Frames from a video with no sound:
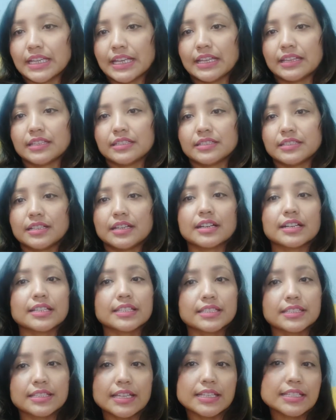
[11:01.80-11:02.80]
and the dark
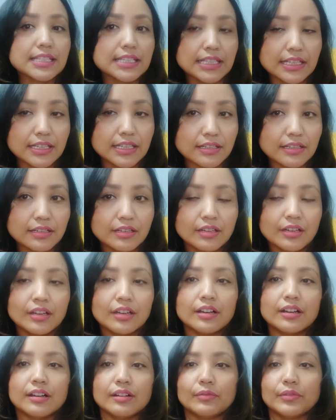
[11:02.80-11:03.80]
setting,
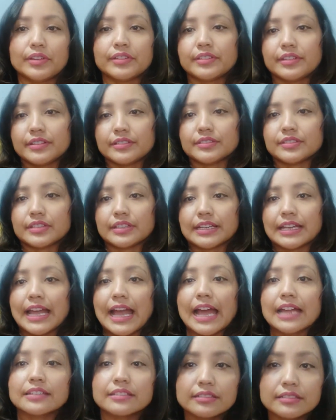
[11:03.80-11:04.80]
where there is the
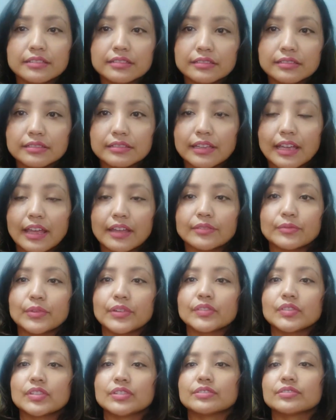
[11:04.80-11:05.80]
candle and
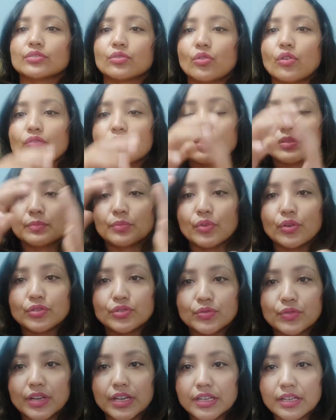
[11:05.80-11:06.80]
where there is the oval
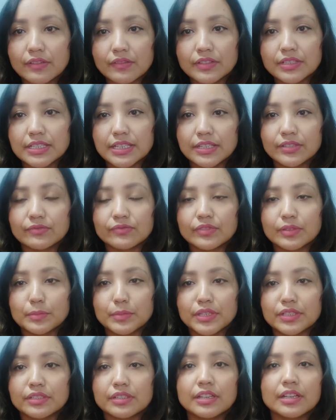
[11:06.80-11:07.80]
portrait of a dead
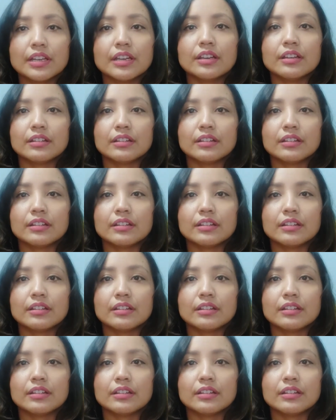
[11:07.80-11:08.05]
woman,